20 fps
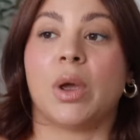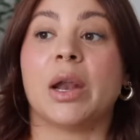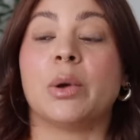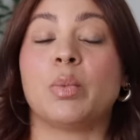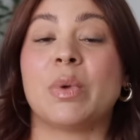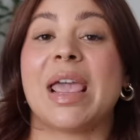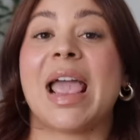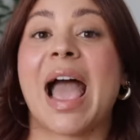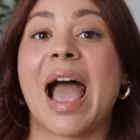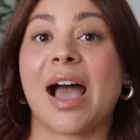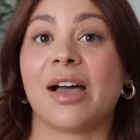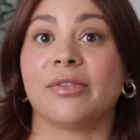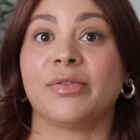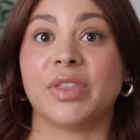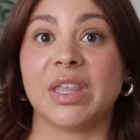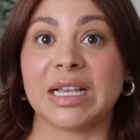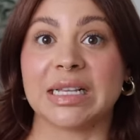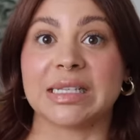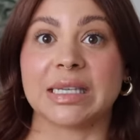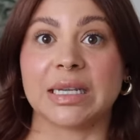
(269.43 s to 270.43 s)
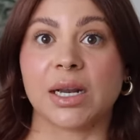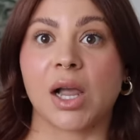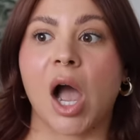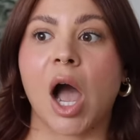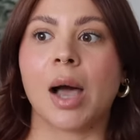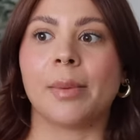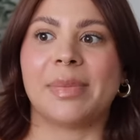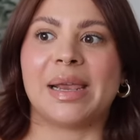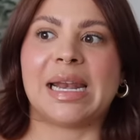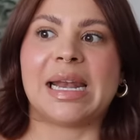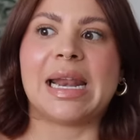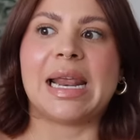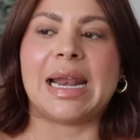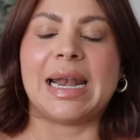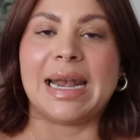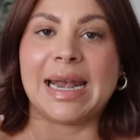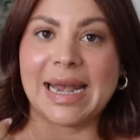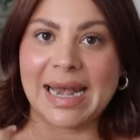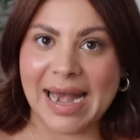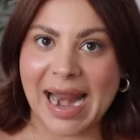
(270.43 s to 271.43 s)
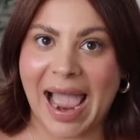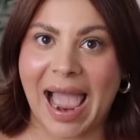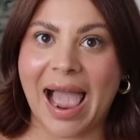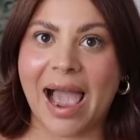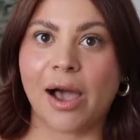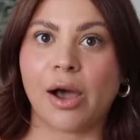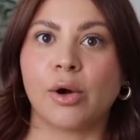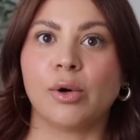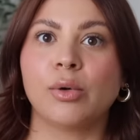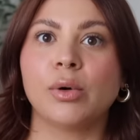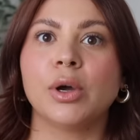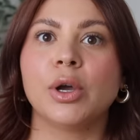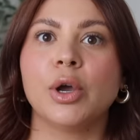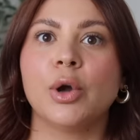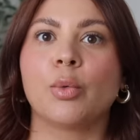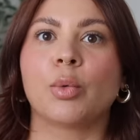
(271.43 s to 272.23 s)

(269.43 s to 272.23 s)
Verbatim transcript: and we have things in common now.